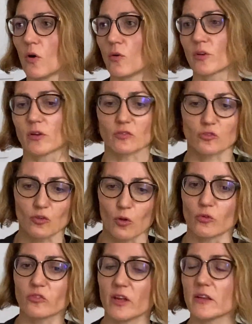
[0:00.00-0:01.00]
on a
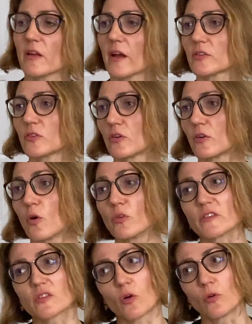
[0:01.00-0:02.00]
sole state actor, on
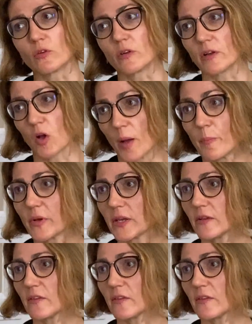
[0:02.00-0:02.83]
a sole company.